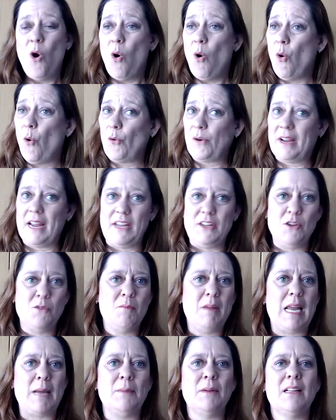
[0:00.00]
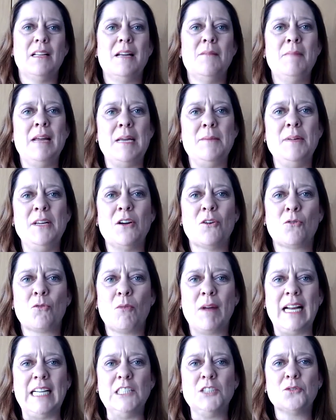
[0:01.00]
Or can you maybe
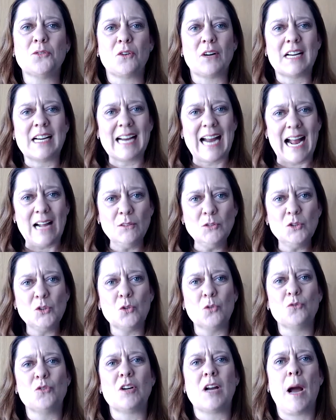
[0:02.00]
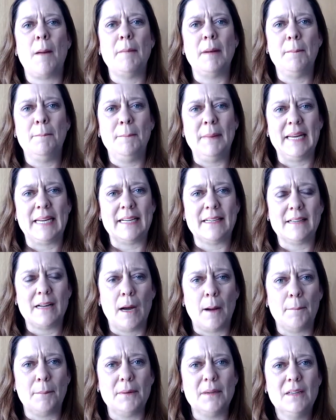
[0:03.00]
arrange for a council to come and pick it
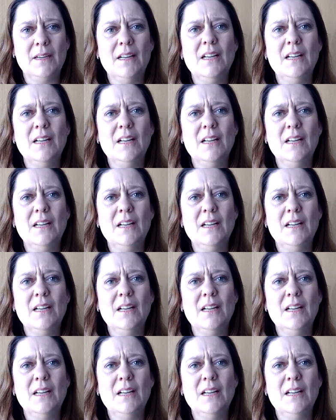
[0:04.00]
up?